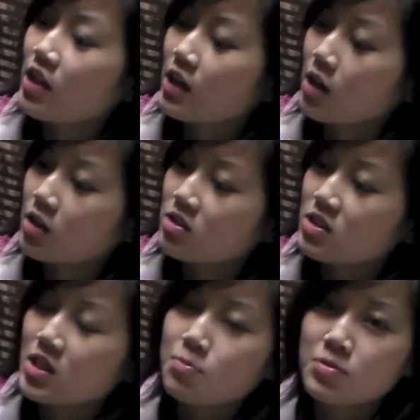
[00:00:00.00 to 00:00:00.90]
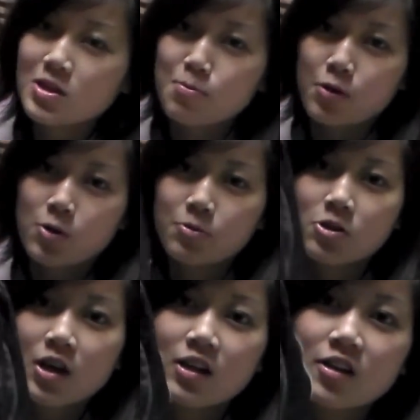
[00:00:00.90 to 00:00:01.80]
like a deep, deep
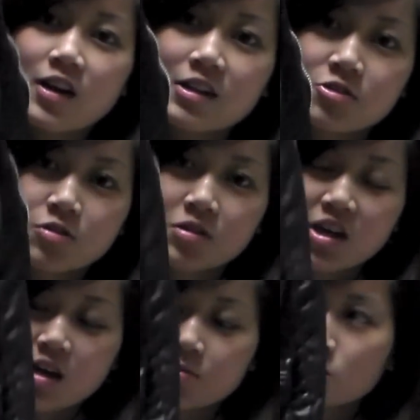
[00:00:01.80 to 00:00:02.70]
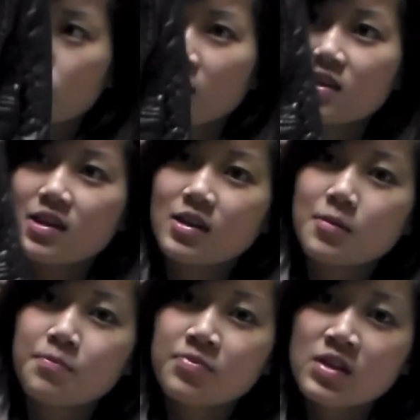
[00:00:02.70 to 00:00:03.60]
purple color. I don't know if the camera's picking that
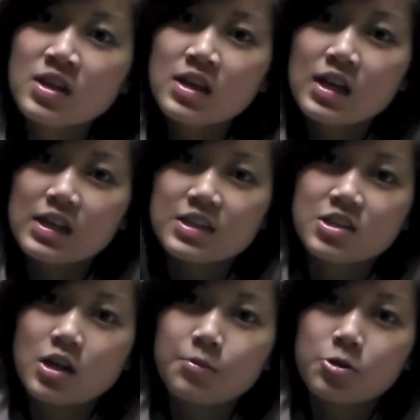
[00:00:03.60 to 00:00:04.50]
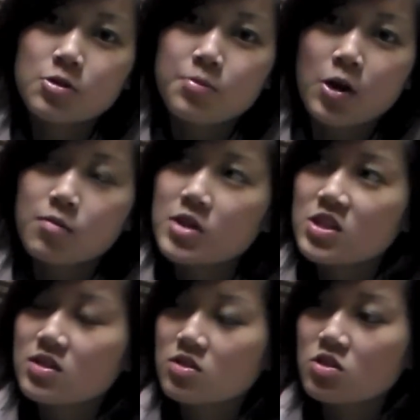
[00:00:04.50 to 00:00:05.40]
up, it has a couple
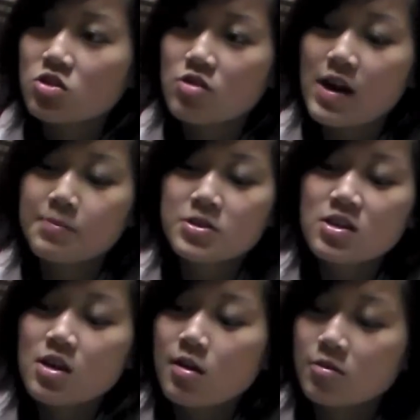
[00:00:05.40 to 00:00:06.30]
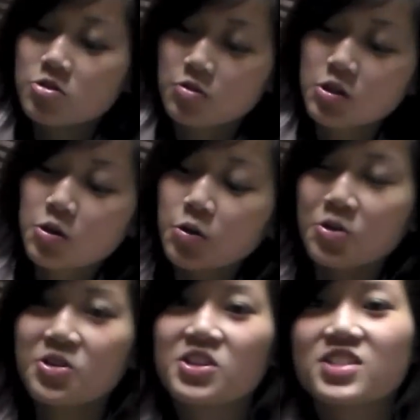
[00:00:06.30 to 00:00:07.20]
compartments and straps. What's really
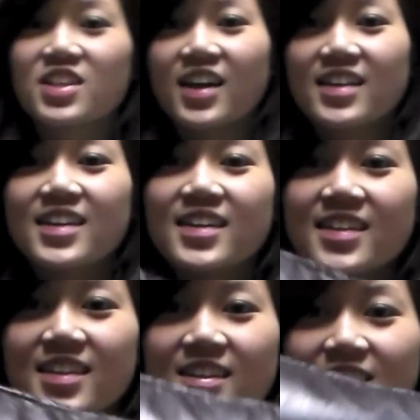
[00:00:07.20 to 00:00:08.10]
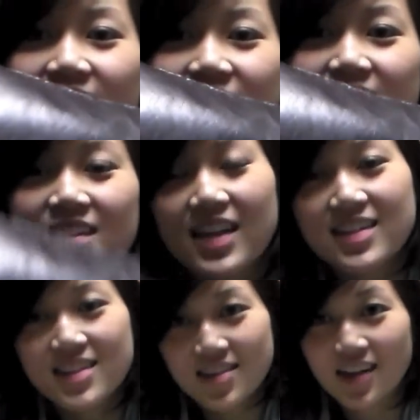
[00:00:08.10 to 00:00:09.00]
cool is that, there it is, it
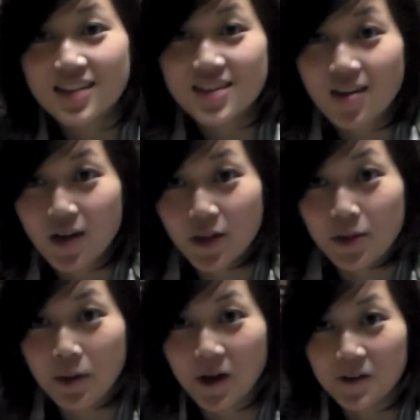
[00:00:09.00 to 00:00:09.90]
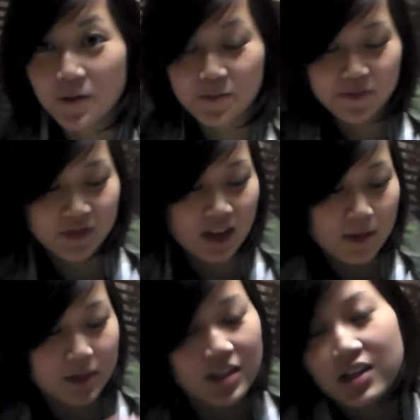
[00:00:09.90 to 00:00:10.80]
has studs on the bottom
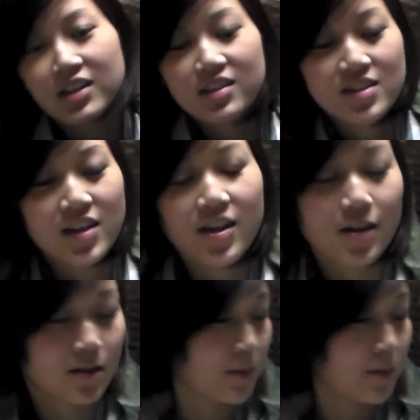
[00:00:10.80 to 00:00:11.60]
because they're